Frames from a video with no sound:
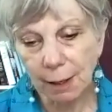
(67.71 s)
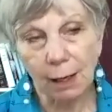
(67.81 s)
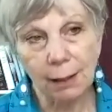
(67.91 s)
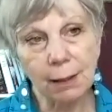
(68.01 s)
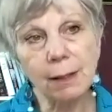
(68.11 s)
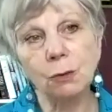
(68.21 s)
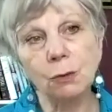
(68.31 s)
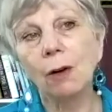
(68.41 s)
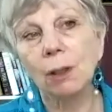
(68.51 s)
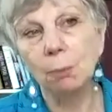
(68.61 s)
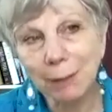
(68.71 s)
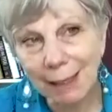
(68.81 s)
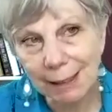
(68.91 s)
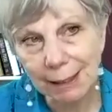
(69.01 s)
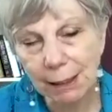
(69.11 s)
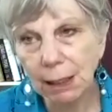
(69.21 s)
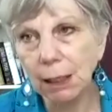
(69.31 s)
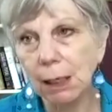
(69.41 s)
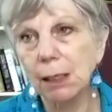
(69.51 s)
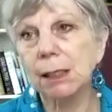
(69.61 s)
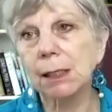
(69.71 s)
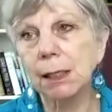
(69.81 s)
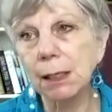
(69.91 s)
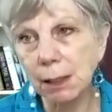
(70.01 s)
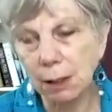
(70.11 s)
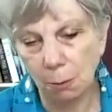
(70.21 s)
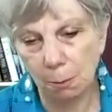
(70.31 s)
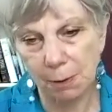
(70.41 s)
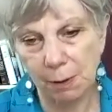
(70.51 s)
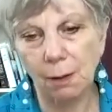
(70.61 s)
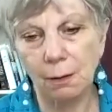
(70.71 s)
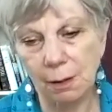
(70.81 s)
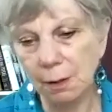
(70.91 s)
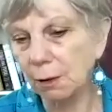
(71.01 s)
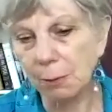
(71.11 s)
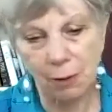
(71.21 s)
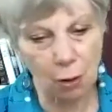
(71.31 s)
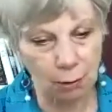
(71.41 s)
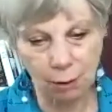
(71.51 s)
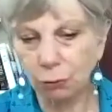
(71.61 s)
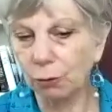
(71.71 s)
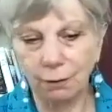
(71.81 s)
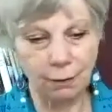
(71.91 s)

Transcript: ideas around complexity and systems. And systems are sort of